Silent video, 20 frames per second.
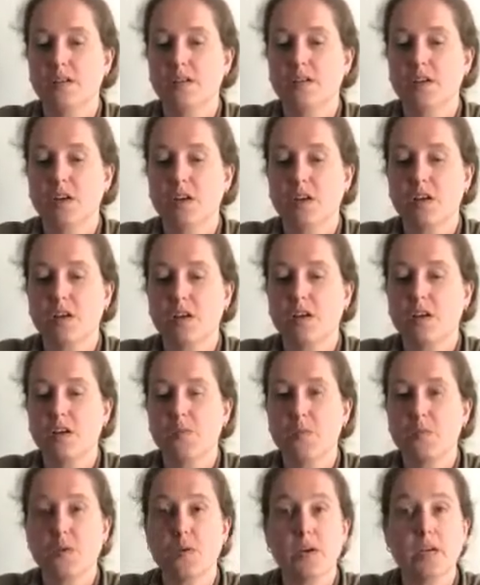chalk it
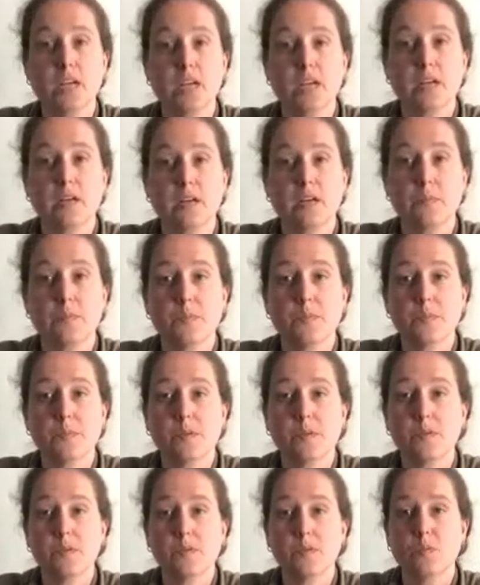up or ink it up
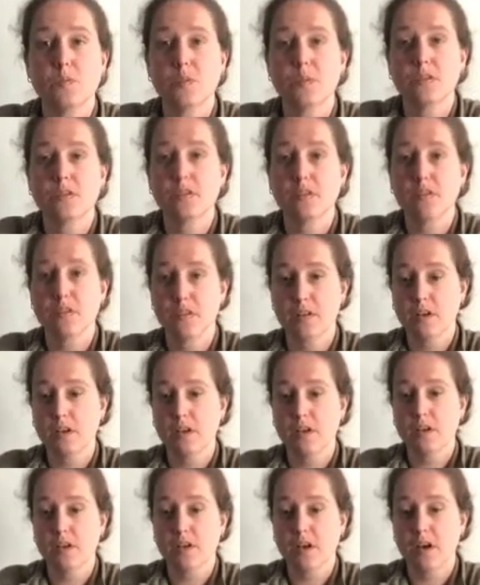with
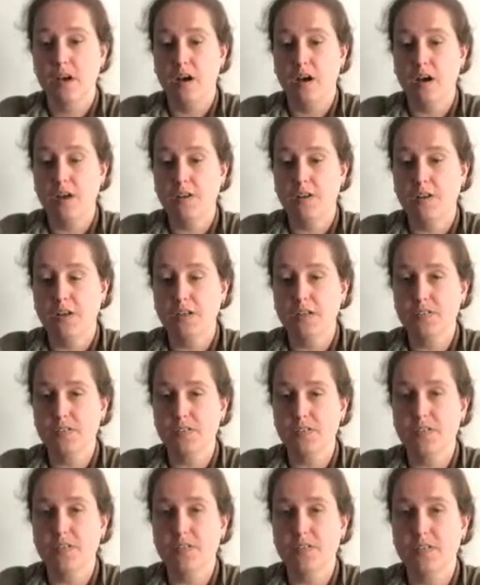our
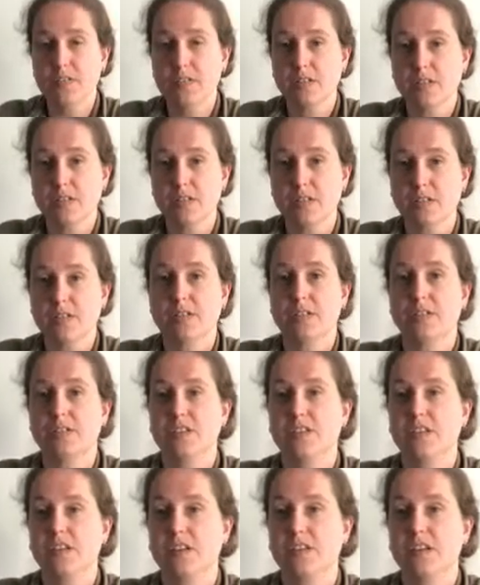transfers.
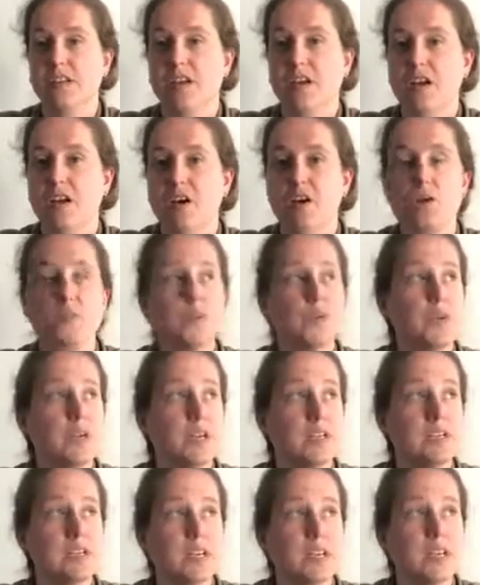Hope you
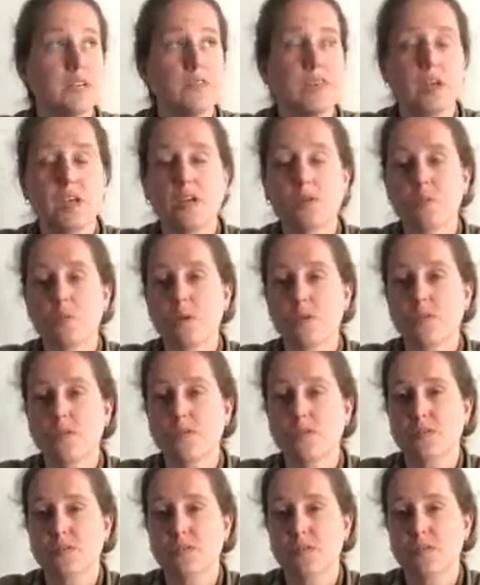guys have a
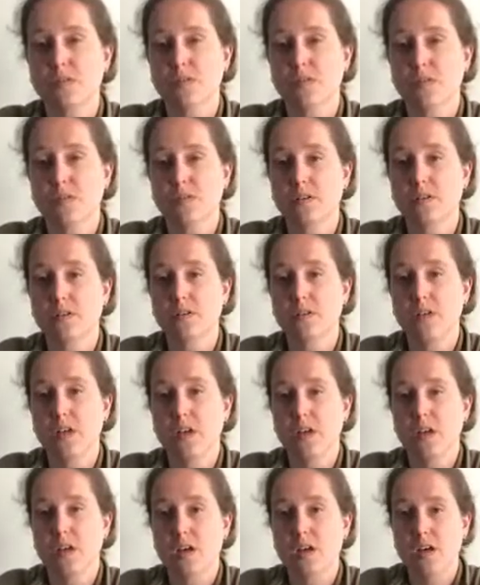wonderful
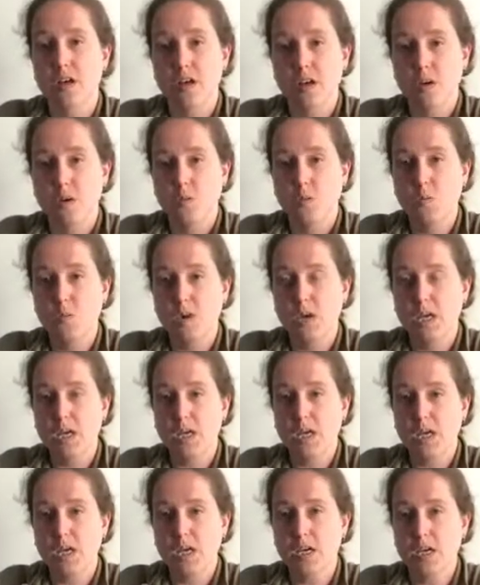
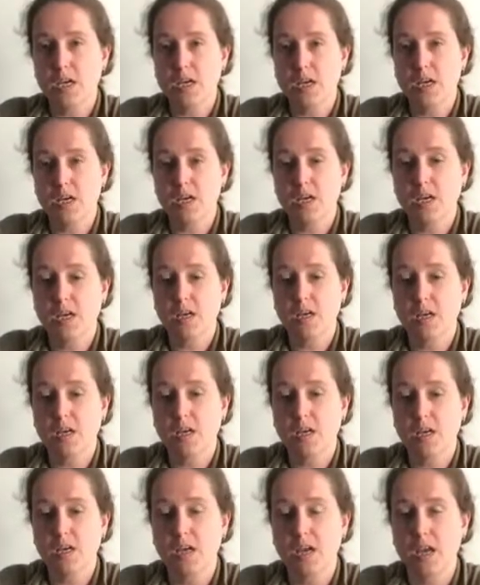week
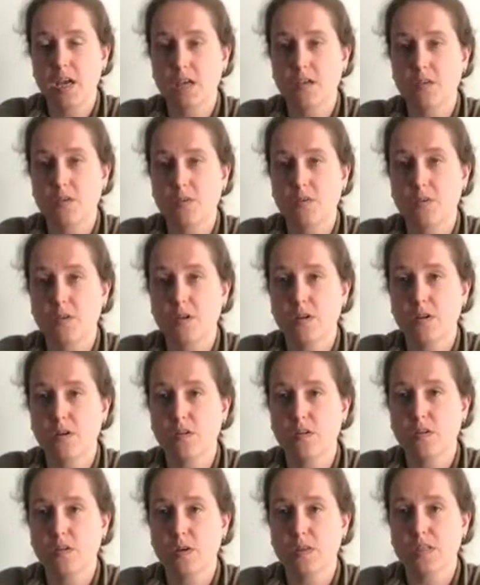and
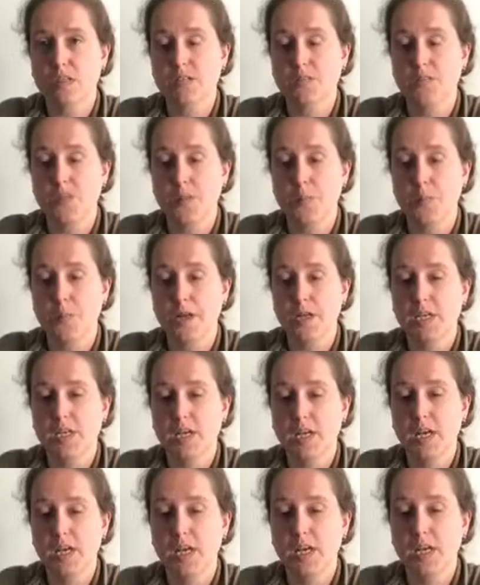the rest of your
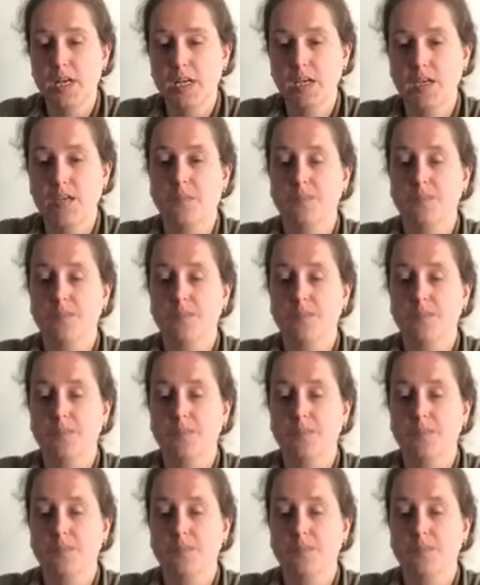Monday.